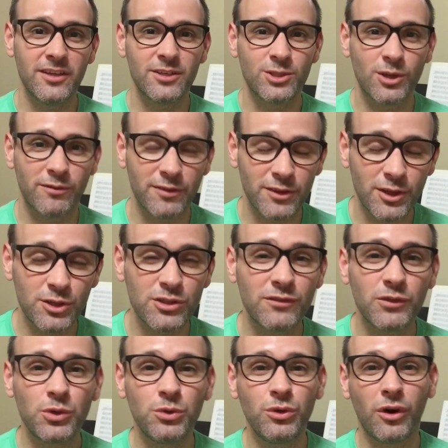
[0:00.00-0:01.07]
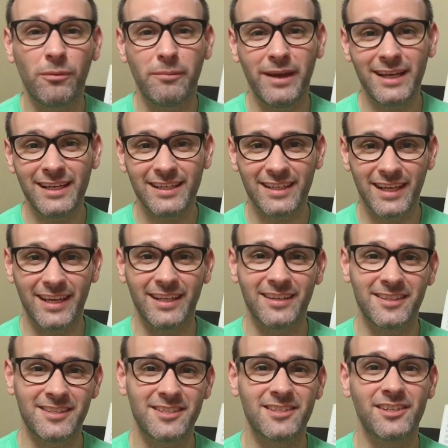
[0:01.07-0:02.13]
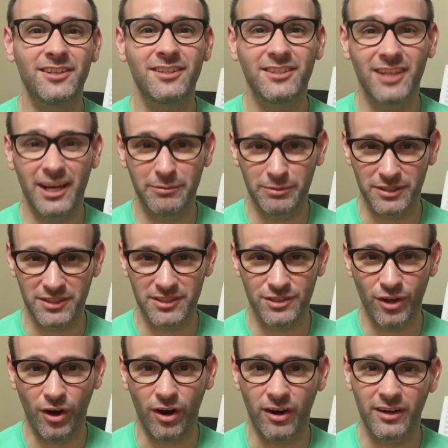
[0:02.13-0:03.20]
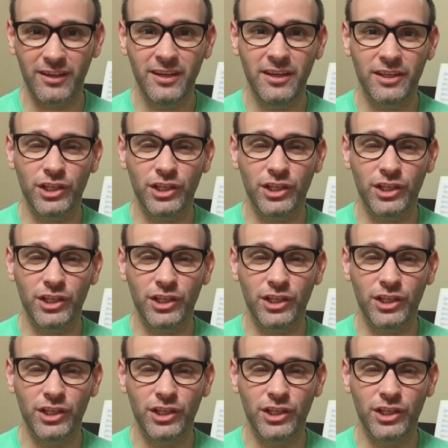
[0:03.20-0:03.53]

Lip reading: So for those of you who don't meditate, this is a good time to start.